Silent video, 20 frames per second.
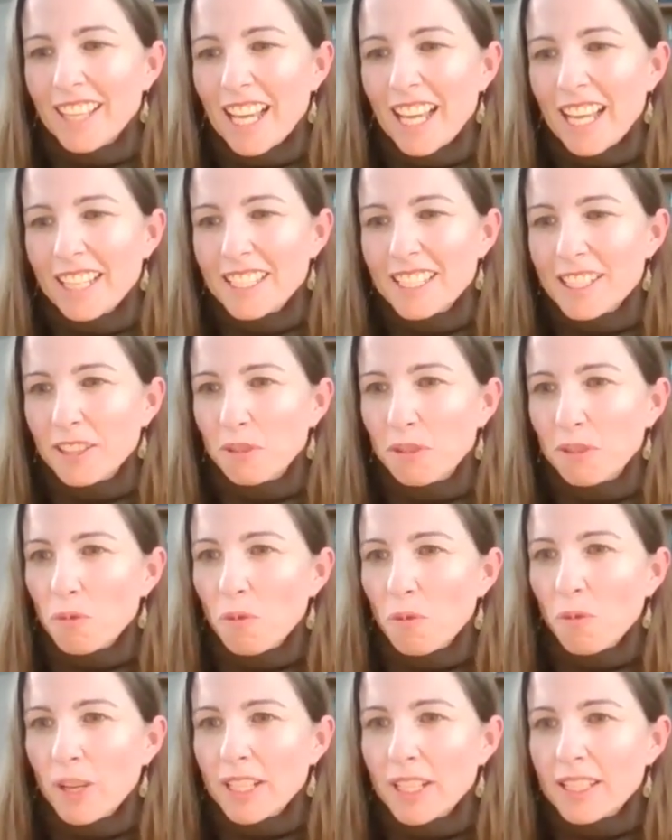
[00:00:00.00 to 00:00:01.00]
I just
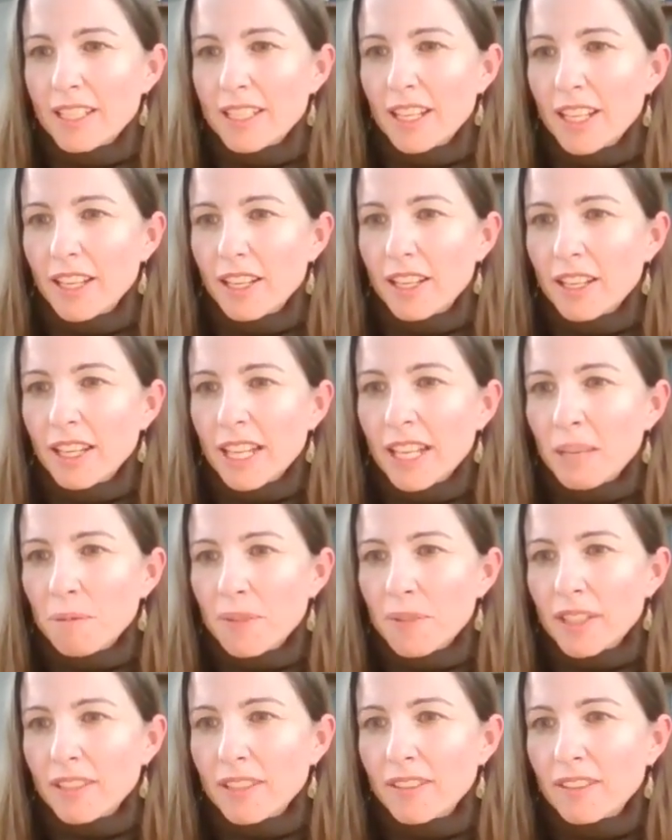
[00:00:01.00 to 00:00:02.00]
want to
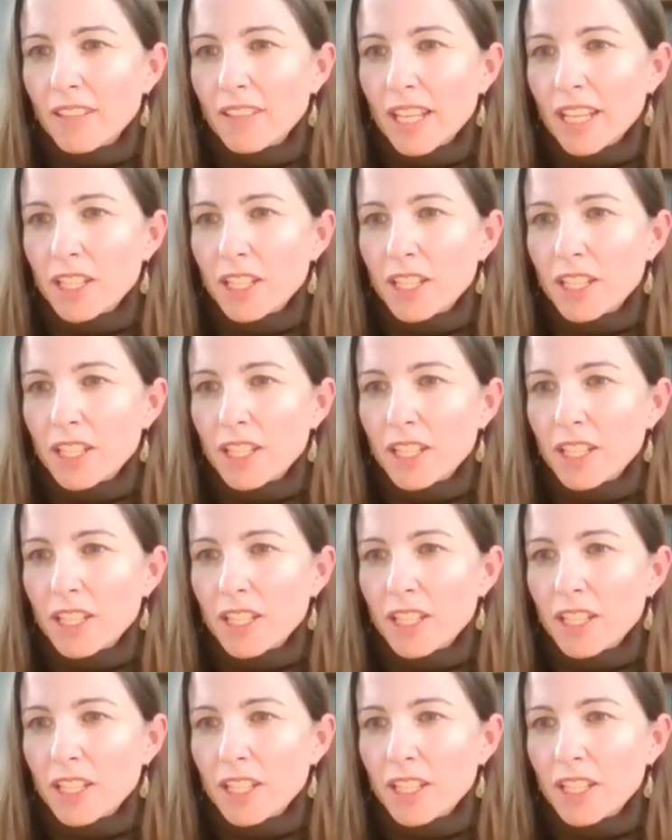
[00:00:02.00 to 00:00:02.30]
name this,